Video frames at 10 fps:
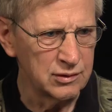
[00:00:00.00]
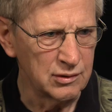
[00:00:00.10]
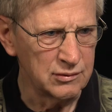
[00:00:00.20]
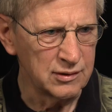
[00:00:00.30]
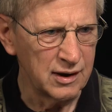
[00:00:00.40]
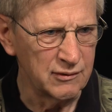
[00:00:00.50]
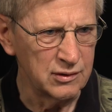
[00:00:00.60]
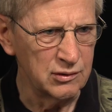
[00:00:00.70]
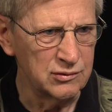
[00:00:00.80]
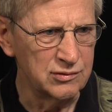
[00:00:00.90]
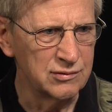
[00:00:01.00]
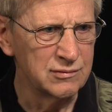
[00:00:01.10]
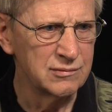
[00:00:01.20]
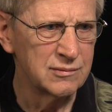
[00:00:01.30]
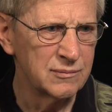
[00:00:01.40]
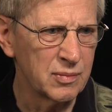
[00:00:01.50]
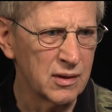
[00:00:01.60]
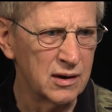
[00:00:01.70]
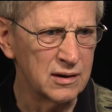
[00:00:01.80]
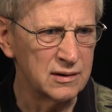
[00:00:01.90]
you don't have a huge mm -hmm.
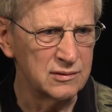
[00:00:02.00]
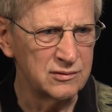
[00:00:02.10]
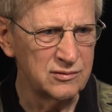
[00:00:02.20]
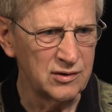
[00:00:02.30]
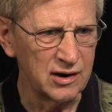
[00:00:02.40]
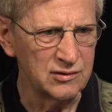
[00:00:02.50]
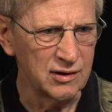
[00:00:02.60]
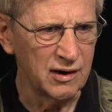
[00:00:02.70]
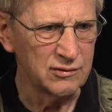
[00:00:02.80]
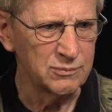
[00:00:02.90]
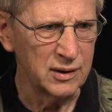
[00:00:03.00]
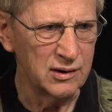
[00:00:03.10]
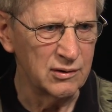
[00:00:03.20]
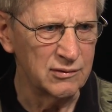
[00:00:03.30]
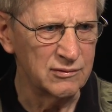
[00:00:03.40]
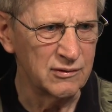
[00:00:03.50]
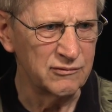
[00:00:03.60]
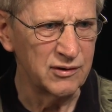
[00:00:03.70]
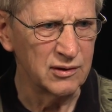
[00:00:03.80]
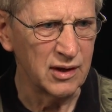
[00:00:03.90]
uh, change of airspeed or
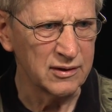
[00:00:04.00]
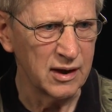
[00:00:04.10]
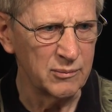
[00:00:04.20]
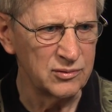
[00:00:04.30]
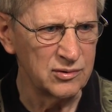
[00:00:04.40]
feeling like that,